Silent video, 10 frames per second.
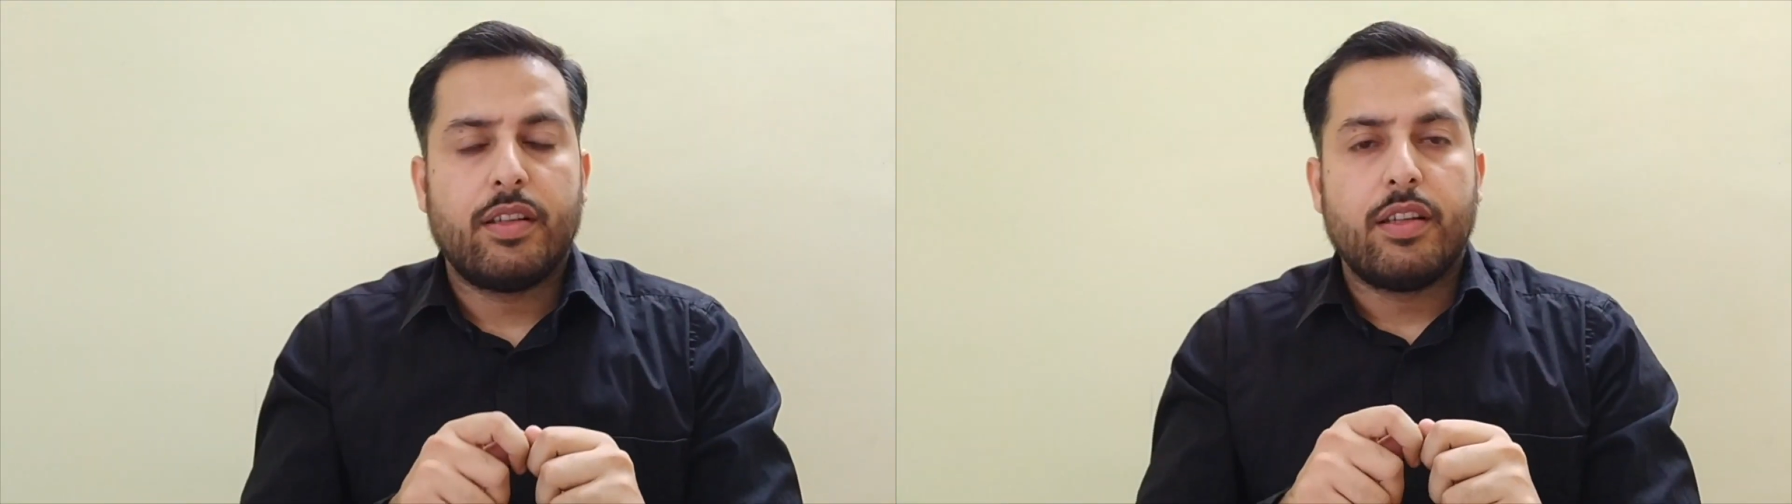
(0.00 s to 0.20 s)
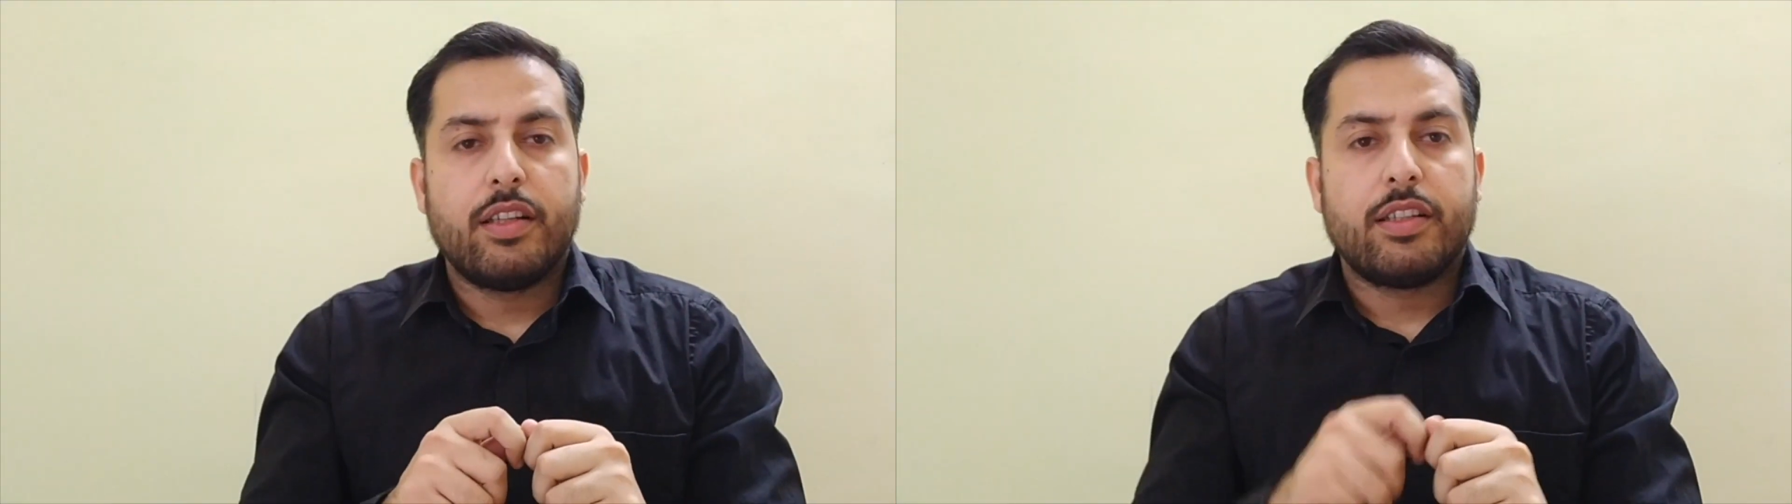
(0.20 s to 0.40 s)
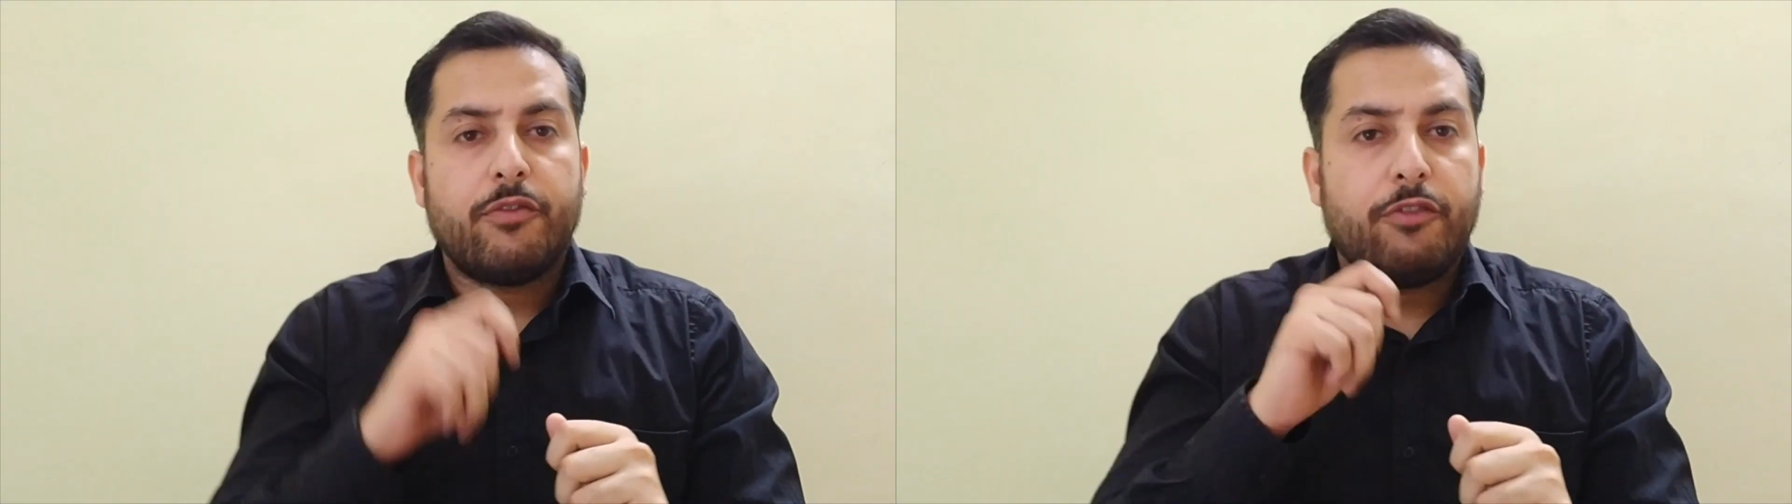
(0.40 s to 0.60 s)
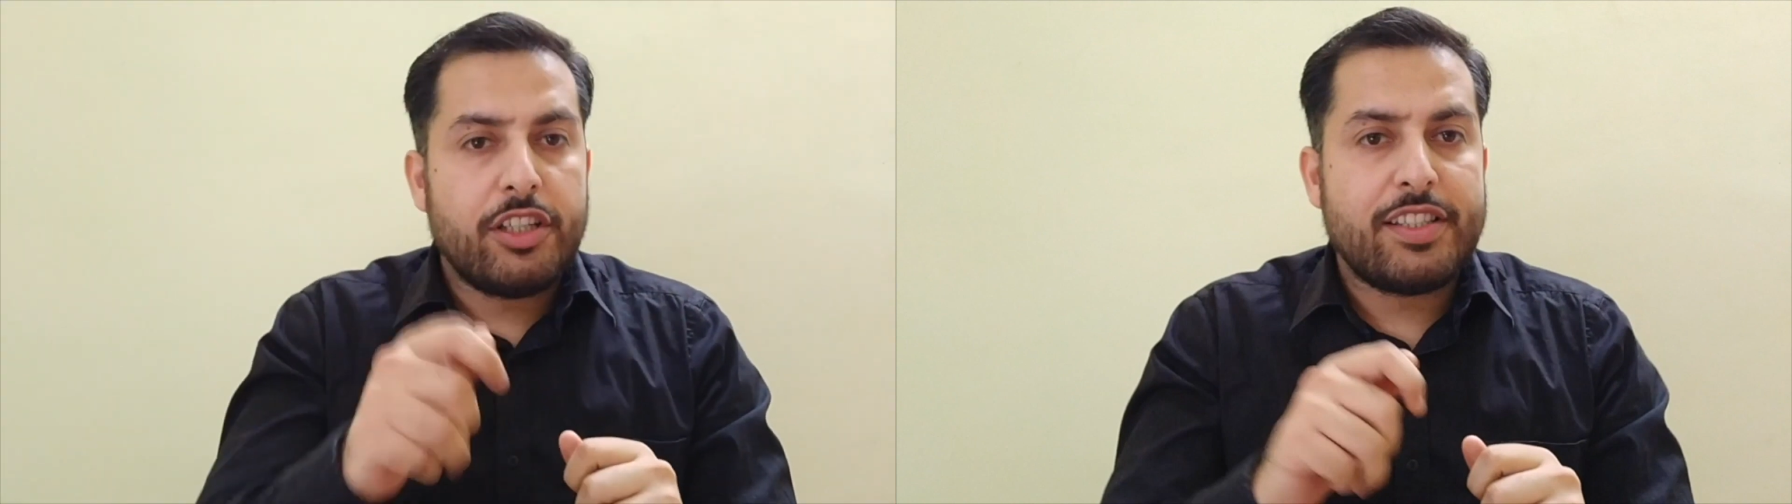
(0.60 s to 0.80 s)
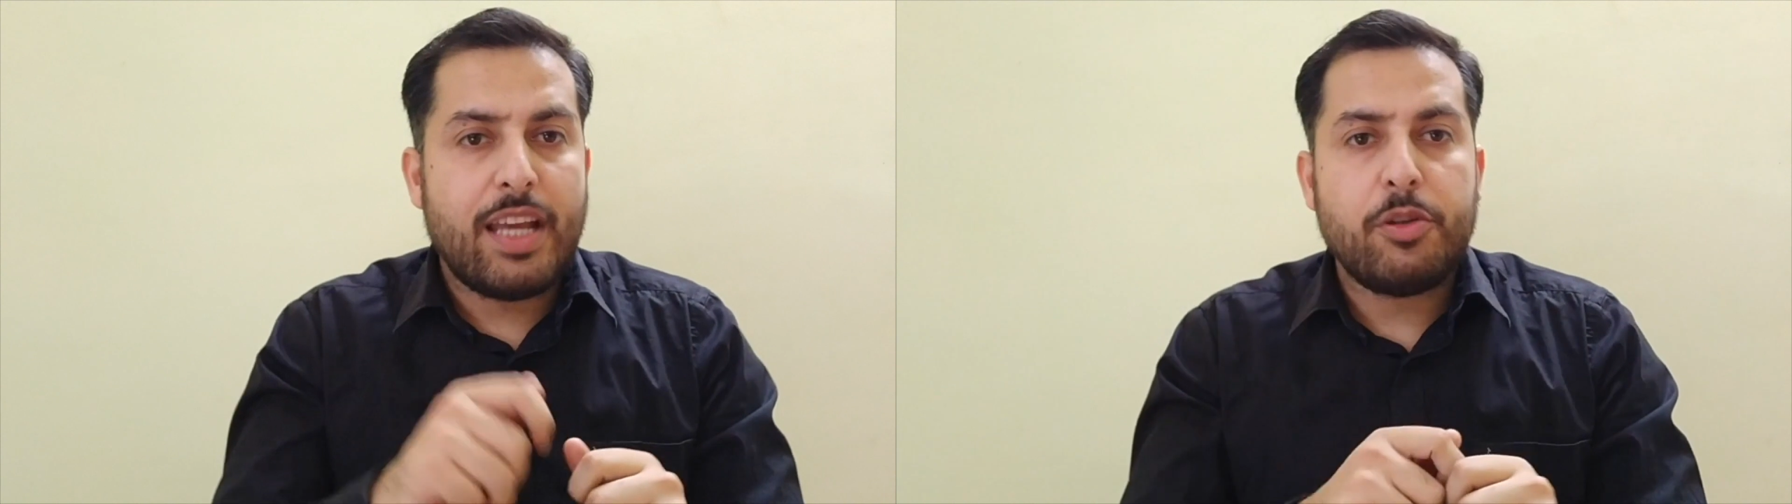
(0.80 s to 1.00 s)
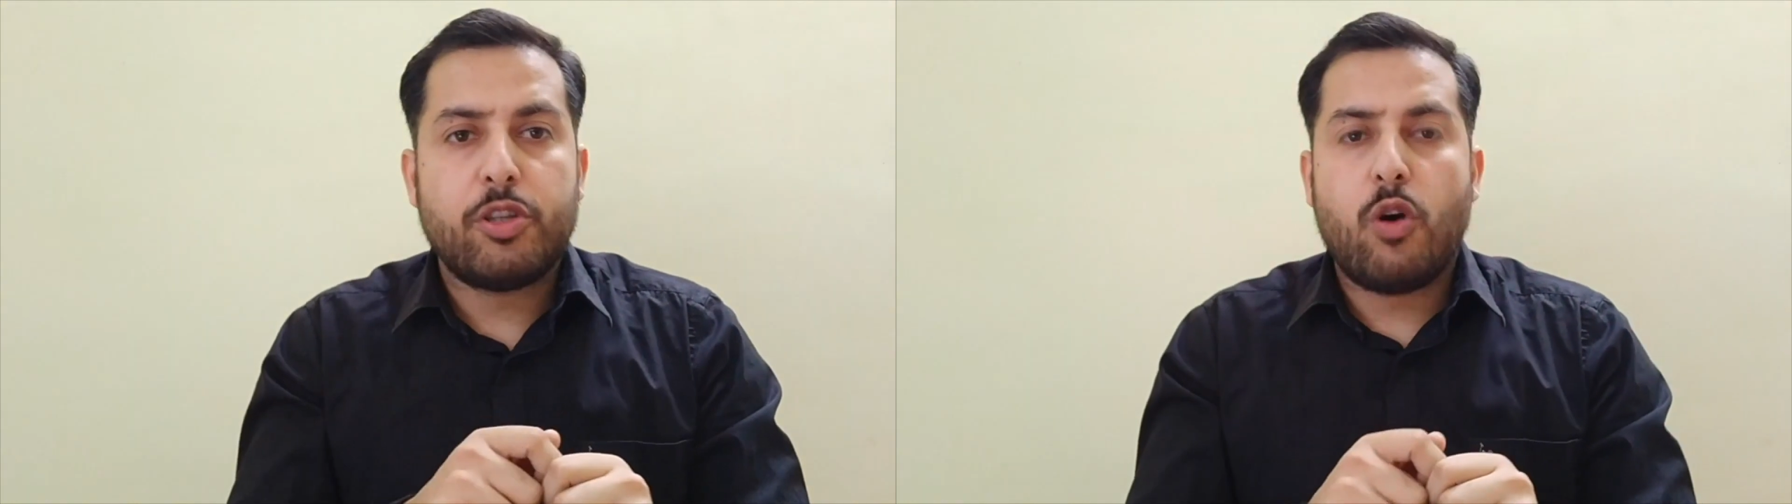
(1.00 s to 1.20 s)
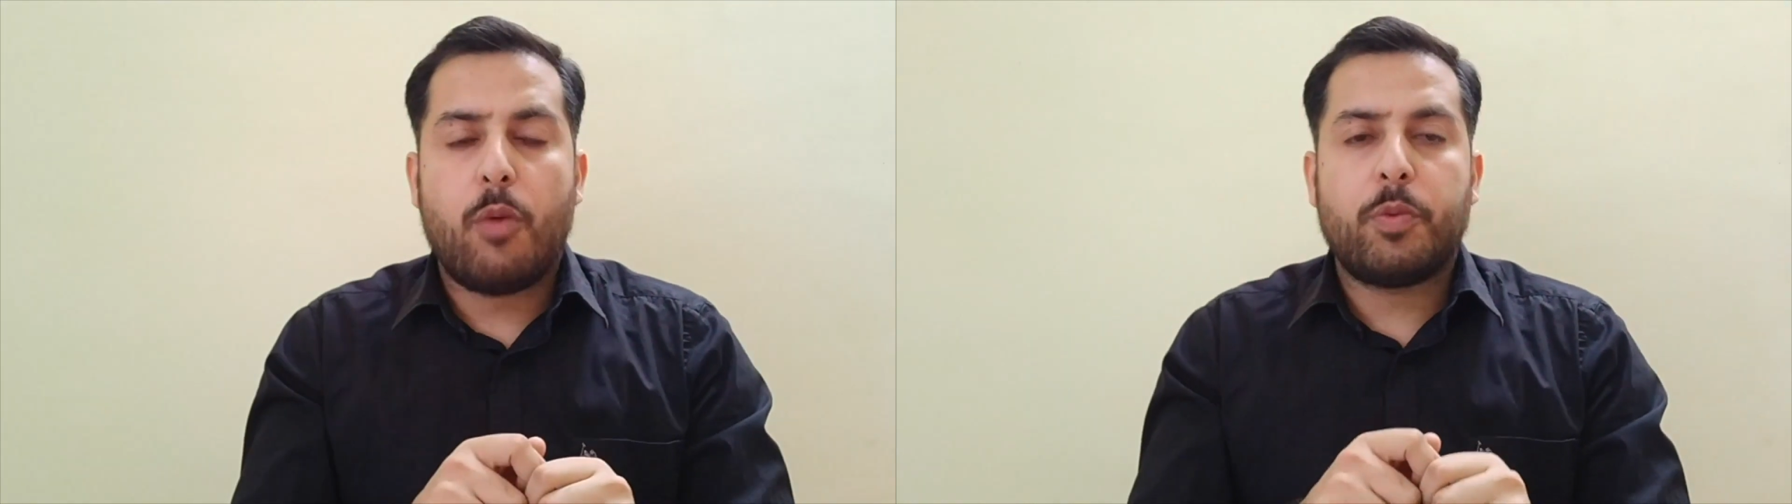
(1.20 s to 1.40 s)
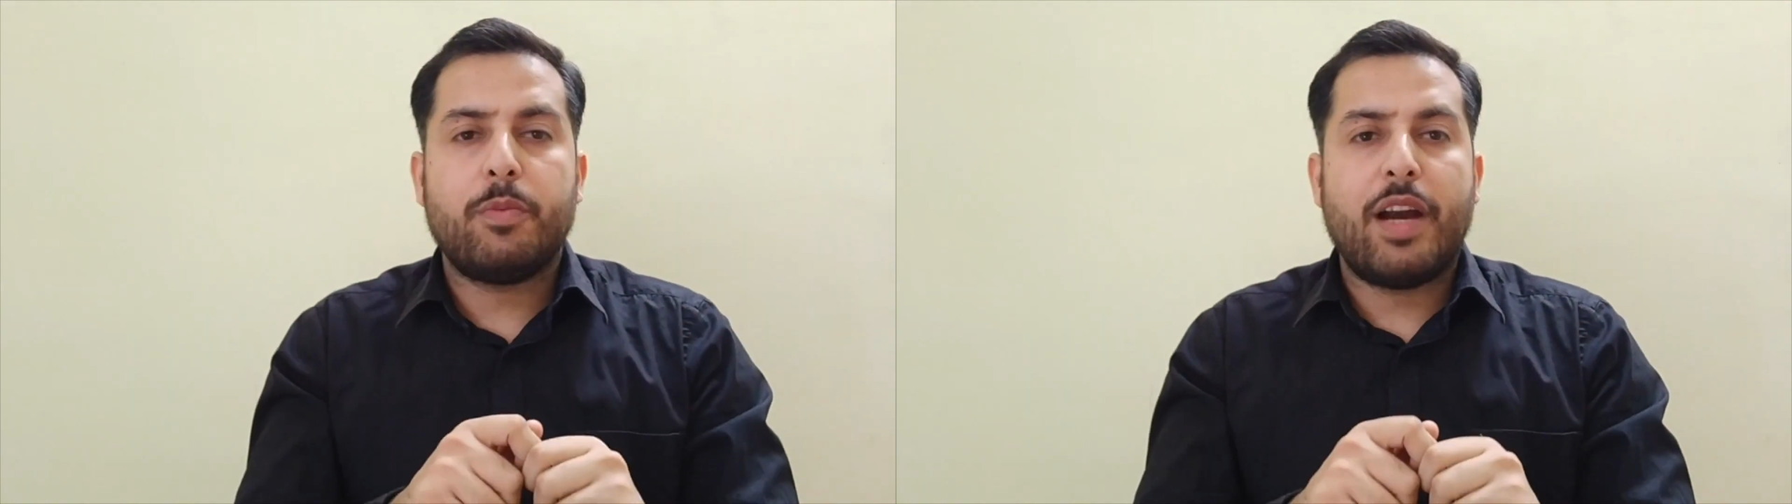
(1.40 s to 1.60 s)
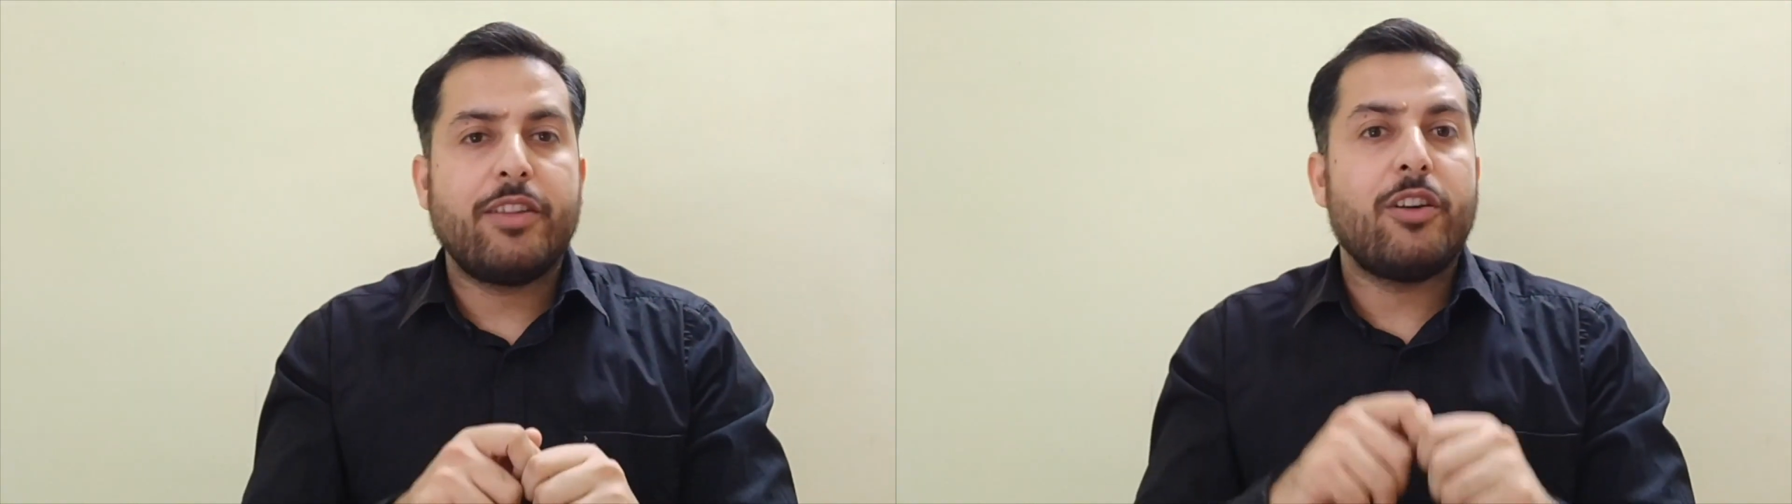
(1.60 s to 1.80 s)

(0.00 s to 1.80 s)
The first step is to optimize